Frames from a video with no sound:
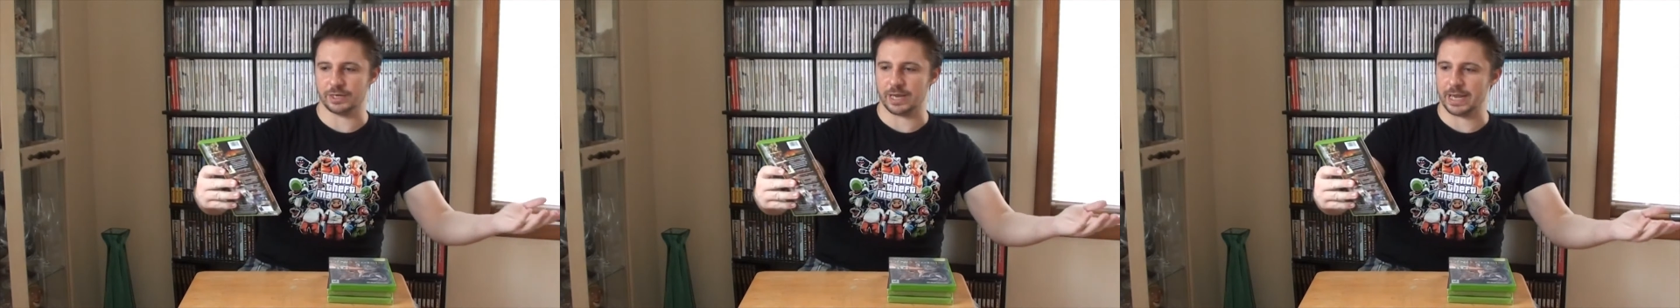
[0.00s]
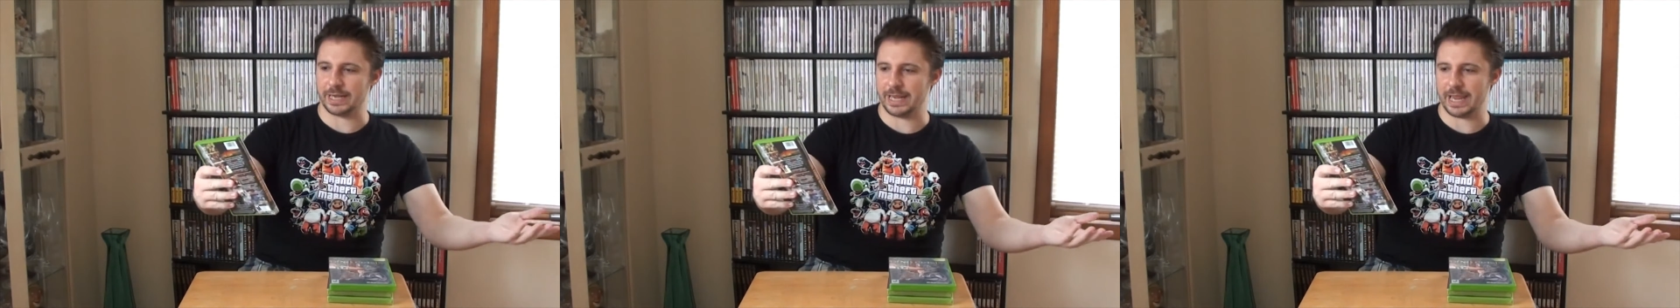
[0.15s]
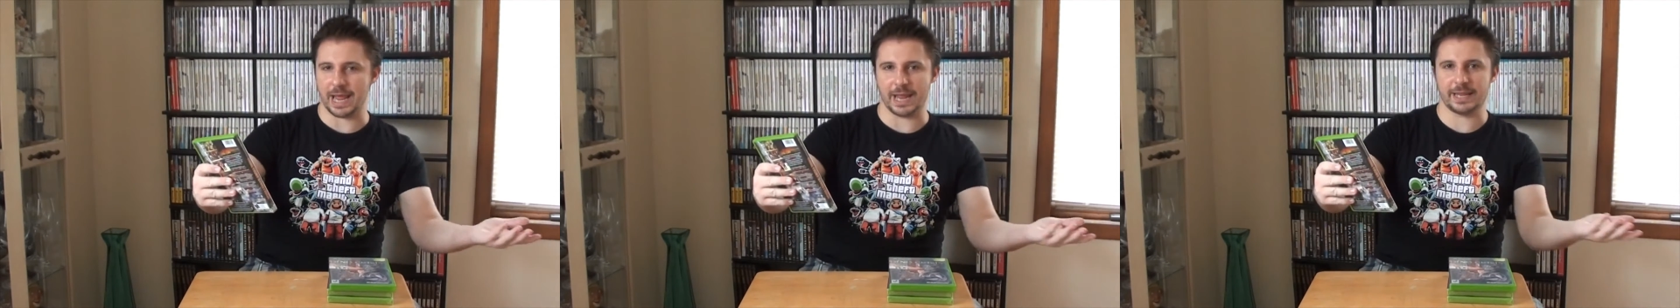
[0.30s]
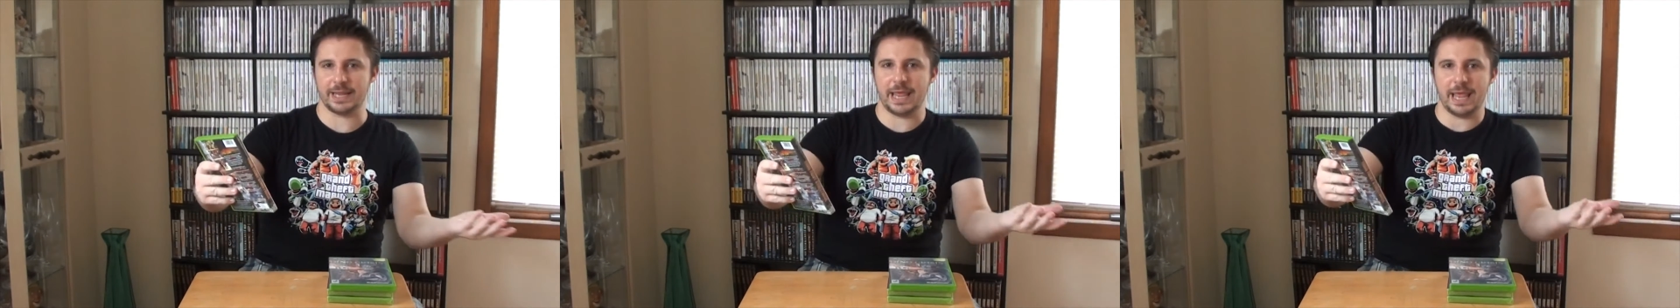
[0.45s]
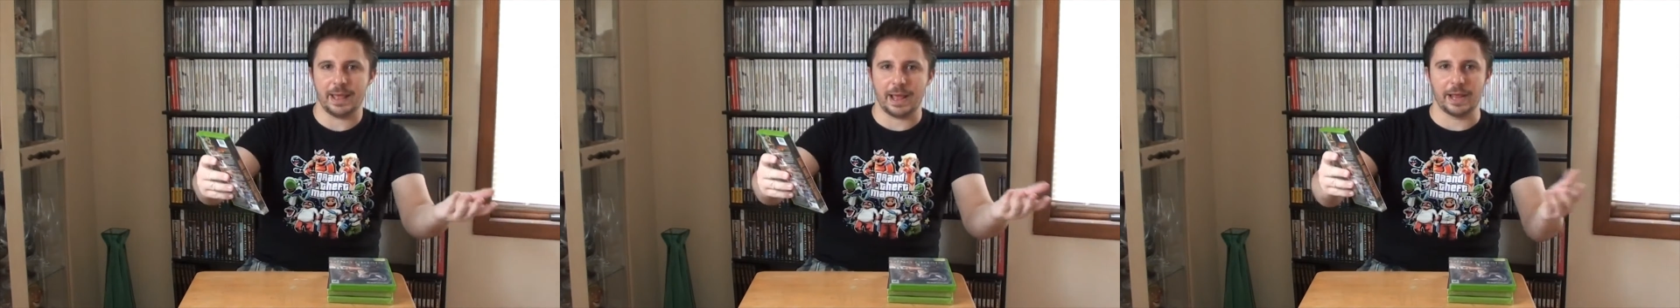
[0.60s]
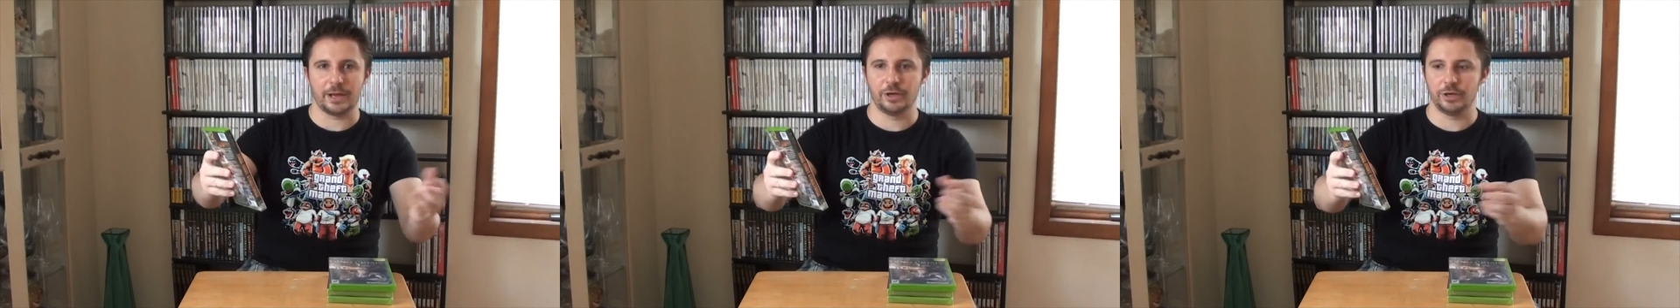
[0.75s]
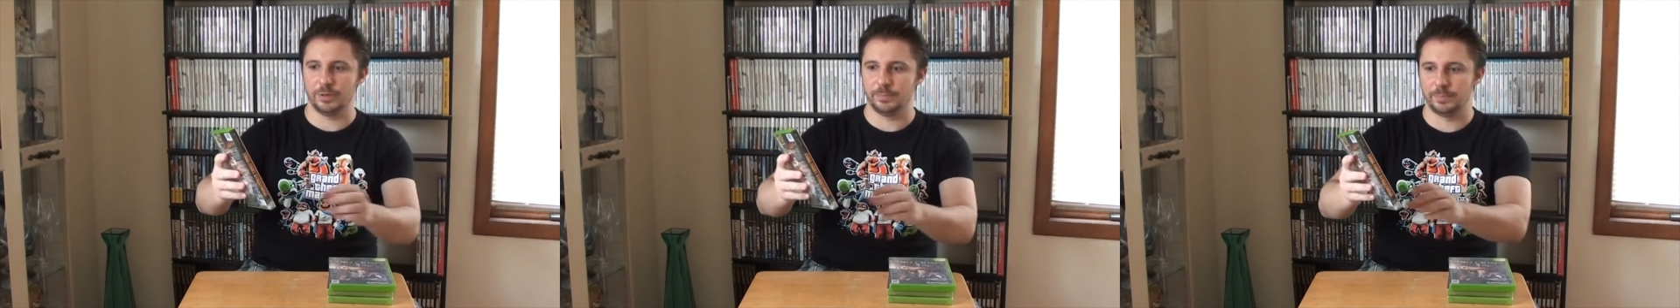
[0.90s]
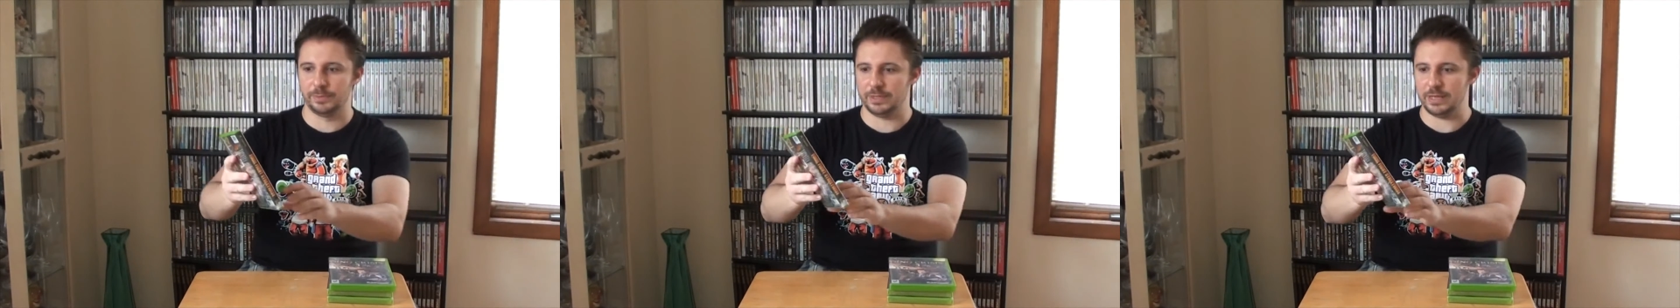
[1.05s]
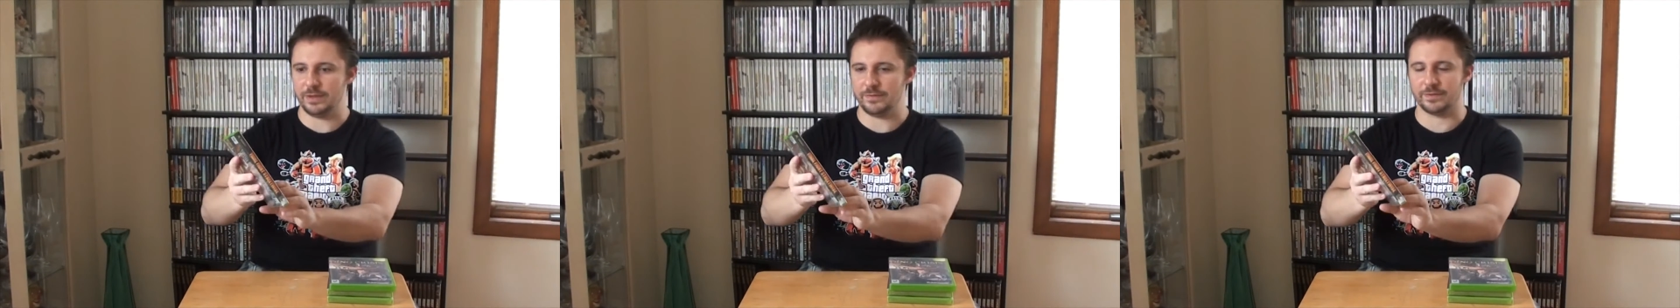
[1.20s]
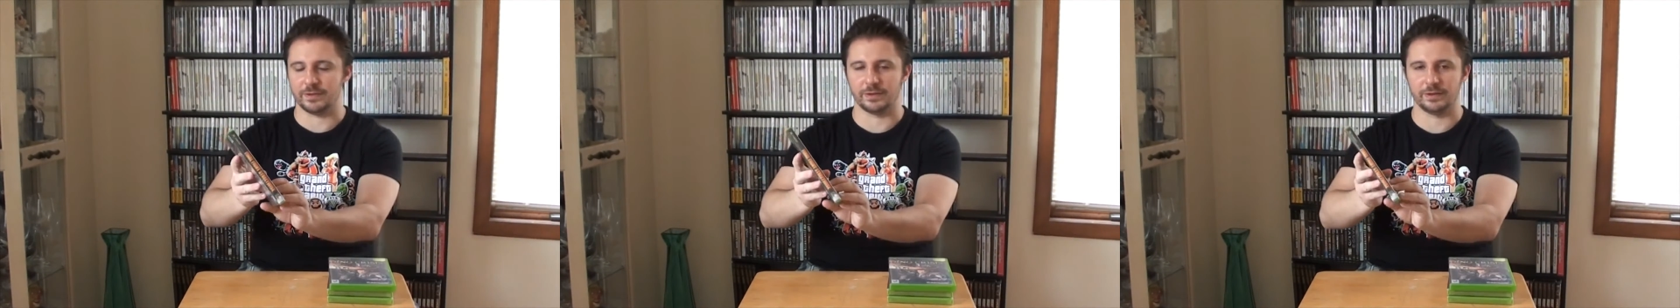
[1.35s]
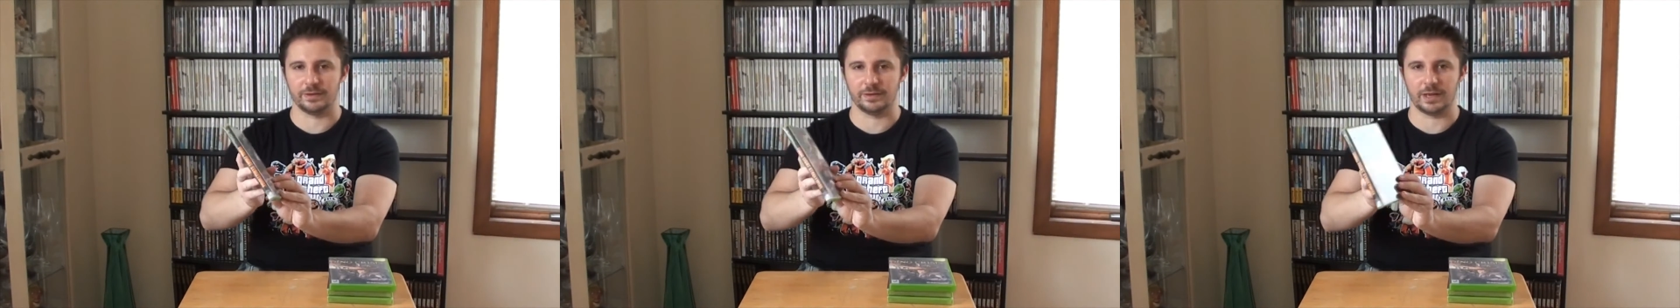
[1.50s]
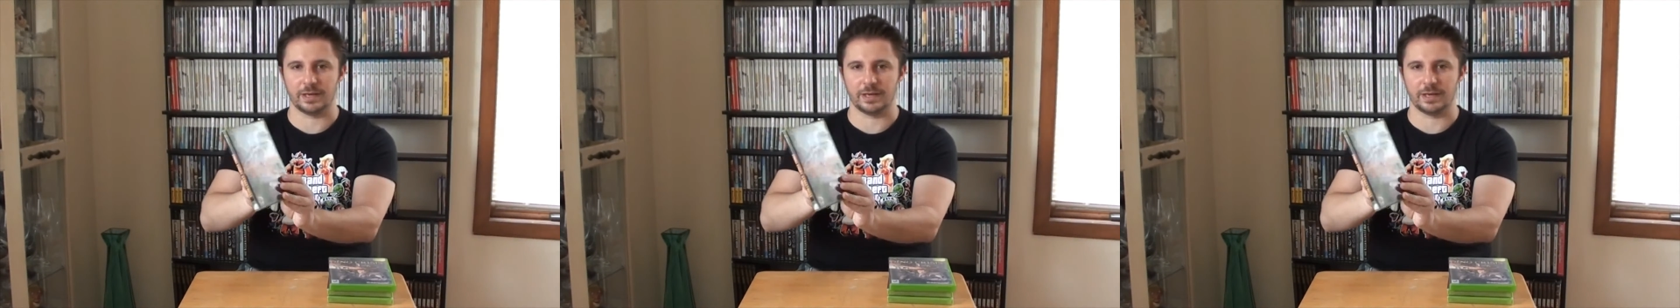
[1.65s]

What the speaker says: I couldn't believe it.